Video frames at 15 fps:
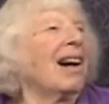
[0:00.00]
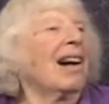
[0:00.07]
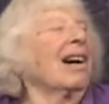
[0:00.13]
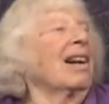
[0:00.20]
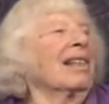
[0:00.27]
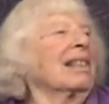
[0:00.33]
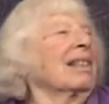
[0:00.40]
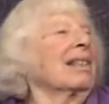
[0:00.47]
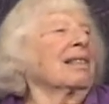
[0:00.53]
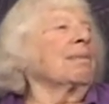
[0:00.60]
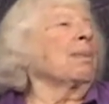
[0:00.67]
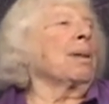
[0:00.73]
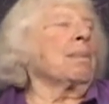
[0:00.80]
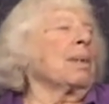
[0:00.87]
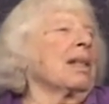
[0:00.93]
on
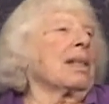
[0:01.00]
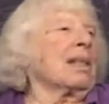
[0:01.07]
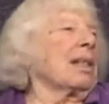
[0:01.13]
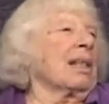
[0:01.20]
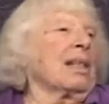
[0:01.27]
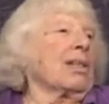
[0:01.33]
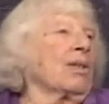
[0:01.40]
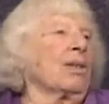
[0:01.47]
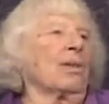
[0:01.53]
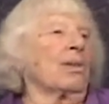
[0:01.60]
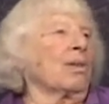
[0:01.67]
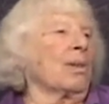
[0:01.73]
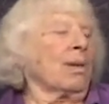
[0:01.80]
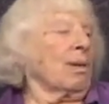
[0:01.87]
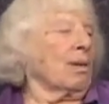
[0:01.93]
women's
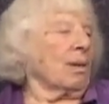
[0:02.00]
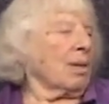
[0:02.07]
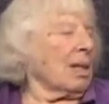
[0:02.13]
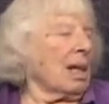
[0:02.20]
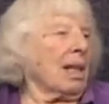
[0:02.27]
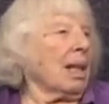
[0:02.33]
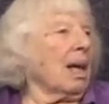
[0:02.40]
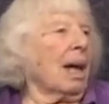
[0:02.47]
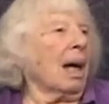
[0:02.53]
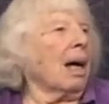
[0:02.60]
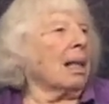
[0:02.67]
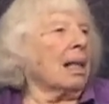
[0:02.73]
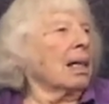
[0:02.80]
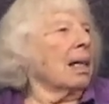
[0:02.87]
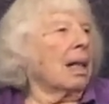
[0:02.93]
issues using
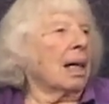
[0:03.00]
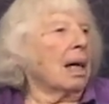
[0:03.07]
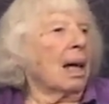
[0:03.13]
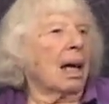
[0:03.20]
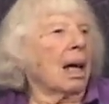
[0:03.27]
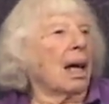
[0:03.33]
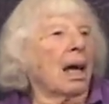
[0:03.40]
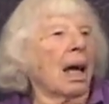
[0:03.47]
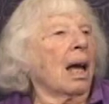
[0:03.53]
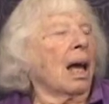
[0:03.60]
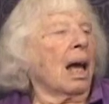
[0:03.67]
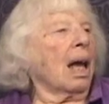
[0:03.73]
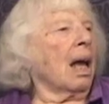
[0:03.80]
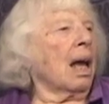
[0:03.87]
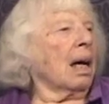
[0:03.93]
that.
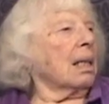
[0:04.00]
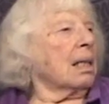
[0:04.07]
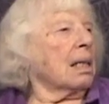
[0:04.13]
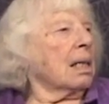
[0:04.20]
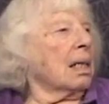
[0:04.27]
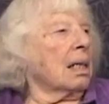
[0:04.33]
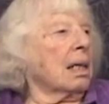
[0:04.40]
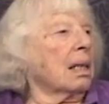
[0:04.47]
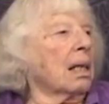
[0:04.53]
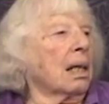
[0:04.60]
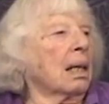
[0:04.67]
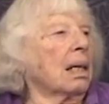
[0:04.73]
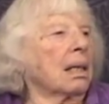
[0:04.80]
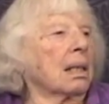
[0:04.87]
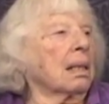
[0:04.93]
And uh,
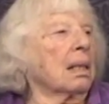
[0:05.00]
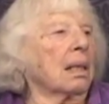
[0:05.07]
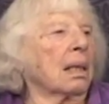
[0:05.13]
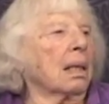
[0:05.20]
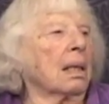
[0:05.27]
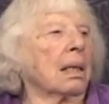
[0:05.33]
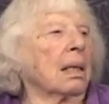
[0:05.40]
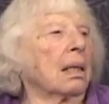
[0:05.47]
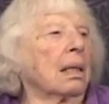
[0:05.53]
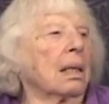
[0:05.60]
I think